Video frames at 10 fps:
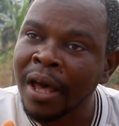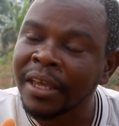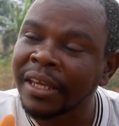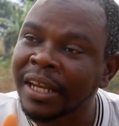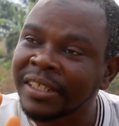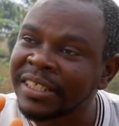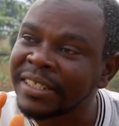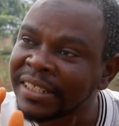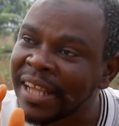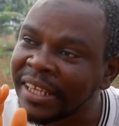it has
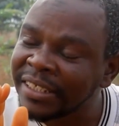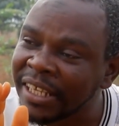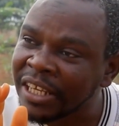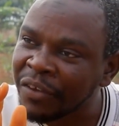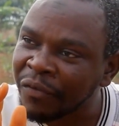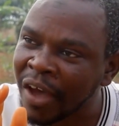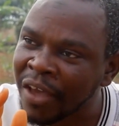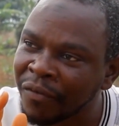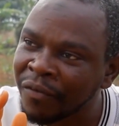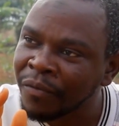since
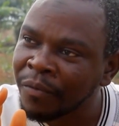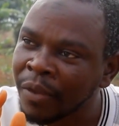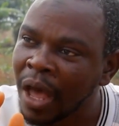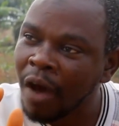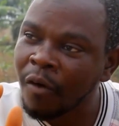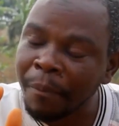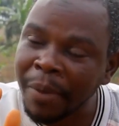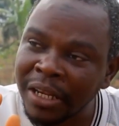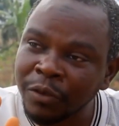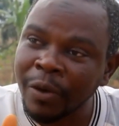1985, our
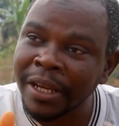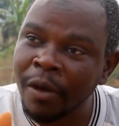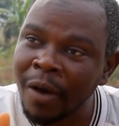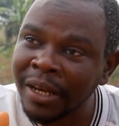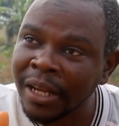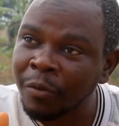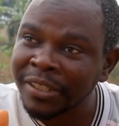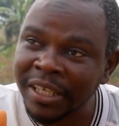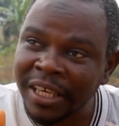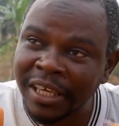parents were the one that was
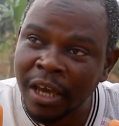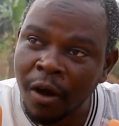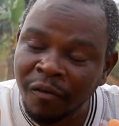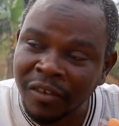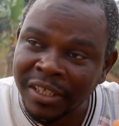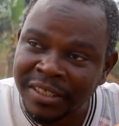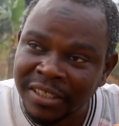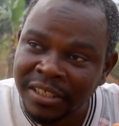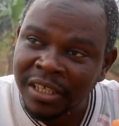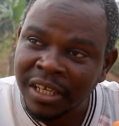taking care of things.
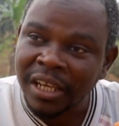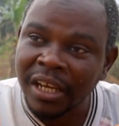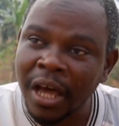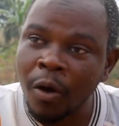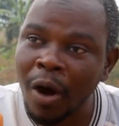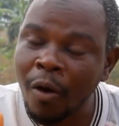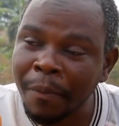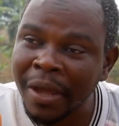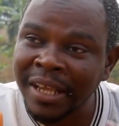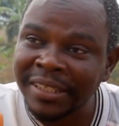Now our
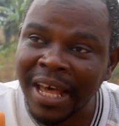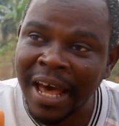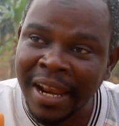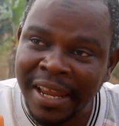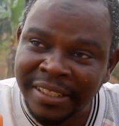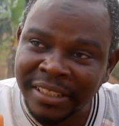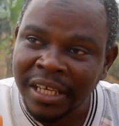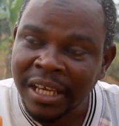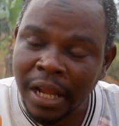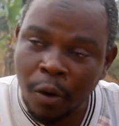parents are late,
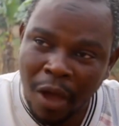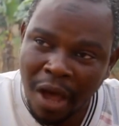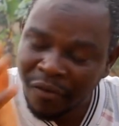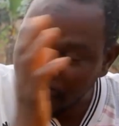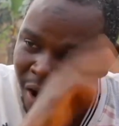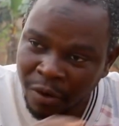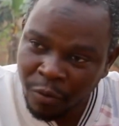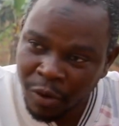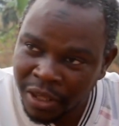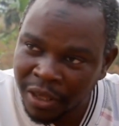that we have our
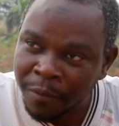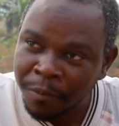Ardo here.